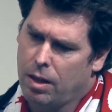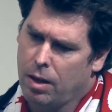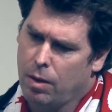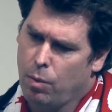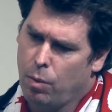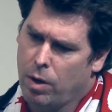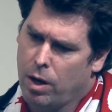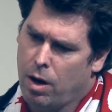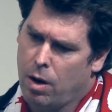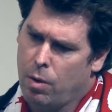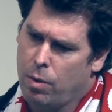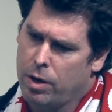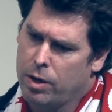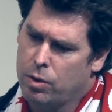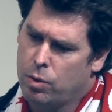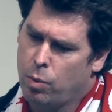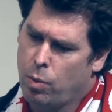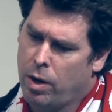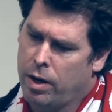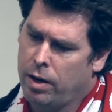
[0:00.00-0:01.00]
we
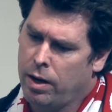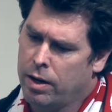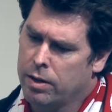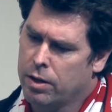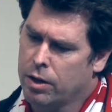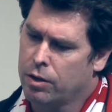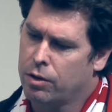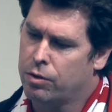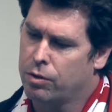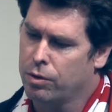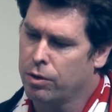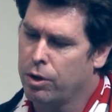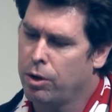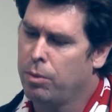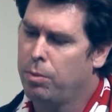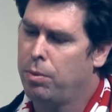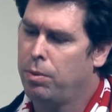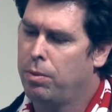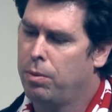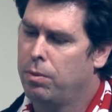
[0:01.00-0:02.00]
always went as a
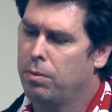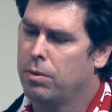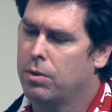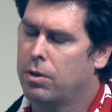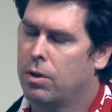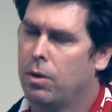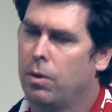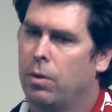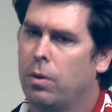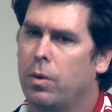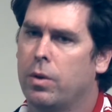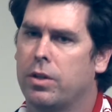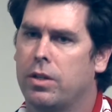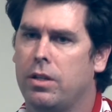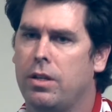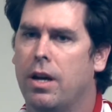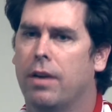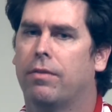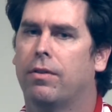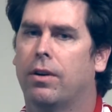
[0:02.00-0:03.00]
group, so it was
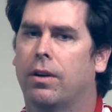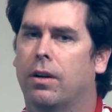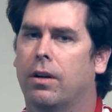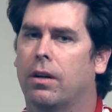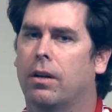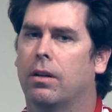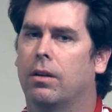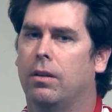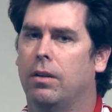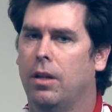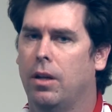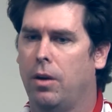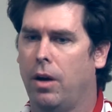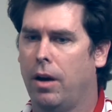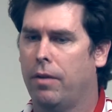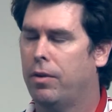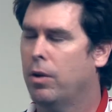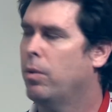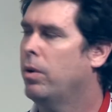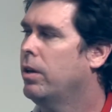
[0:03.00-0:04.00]
never,
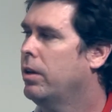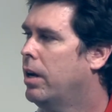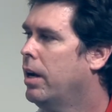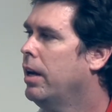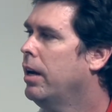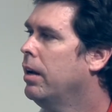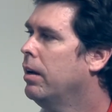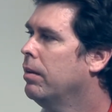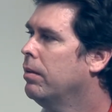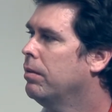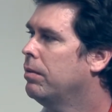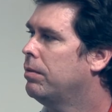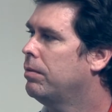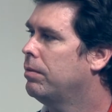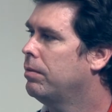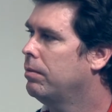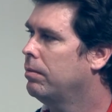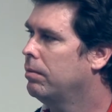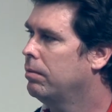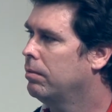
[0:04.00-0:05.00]
everyone kind of,
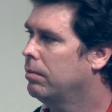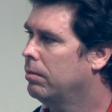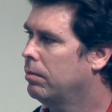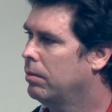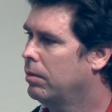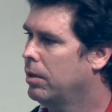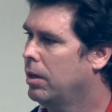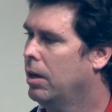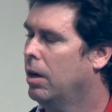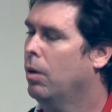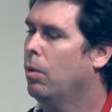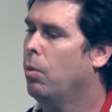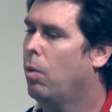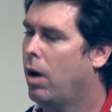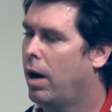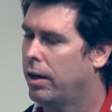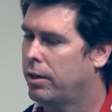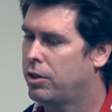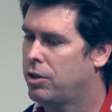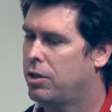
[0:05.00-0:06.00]

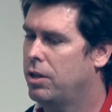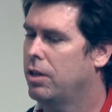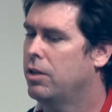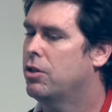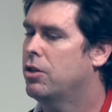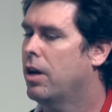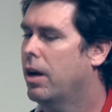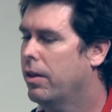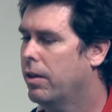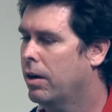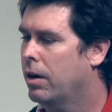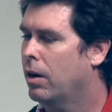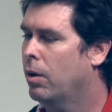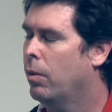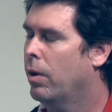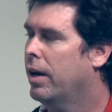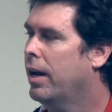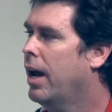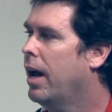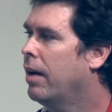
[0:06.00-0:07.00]
watched each other or
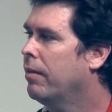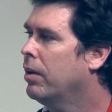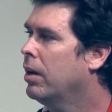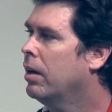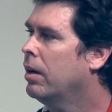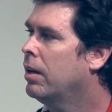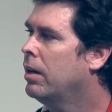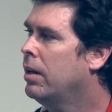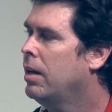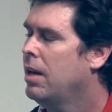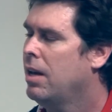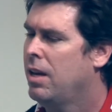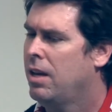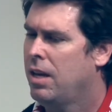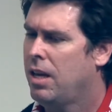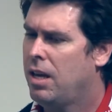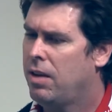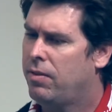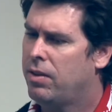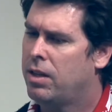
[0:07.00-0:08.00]
what have you. And
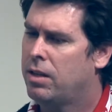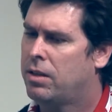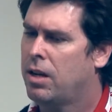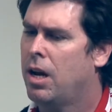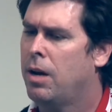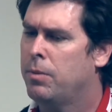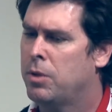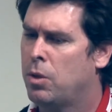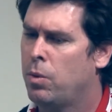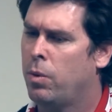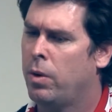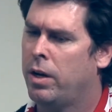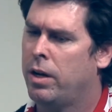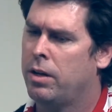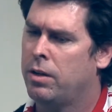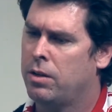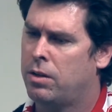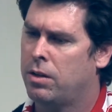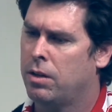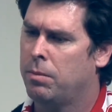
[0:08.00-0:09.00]
even the times we went
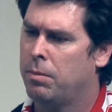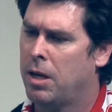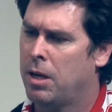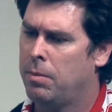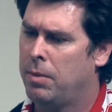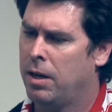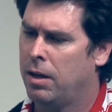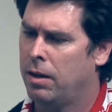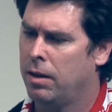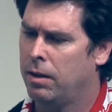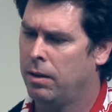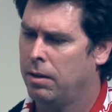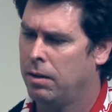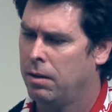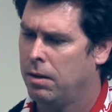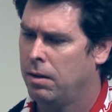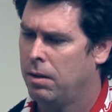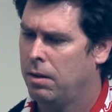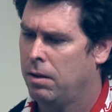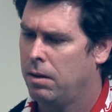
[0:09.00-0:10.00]
into maybe
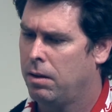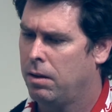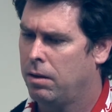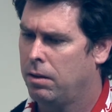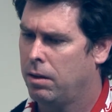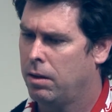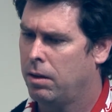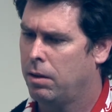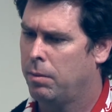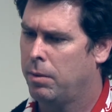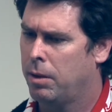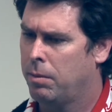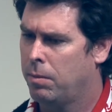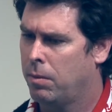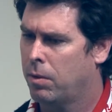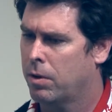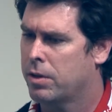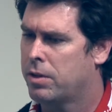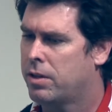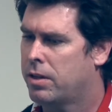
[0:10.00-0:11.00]
a little bit
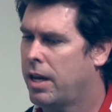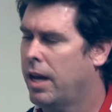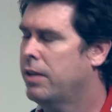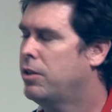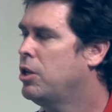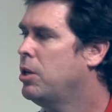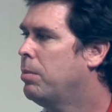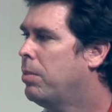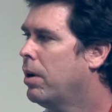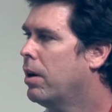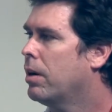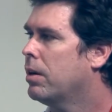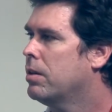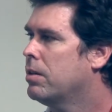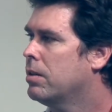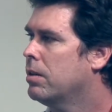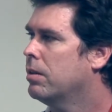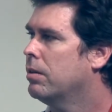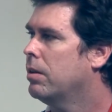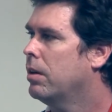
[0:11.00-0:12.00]
more sketchy
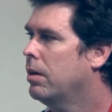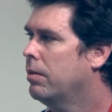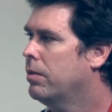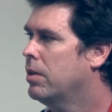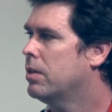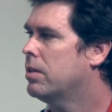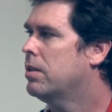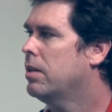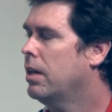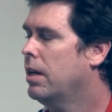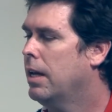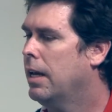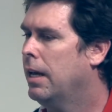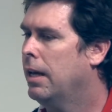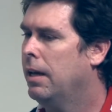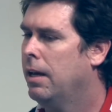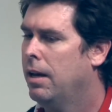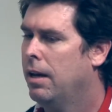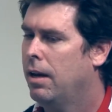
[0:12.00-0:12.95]
parts of the city,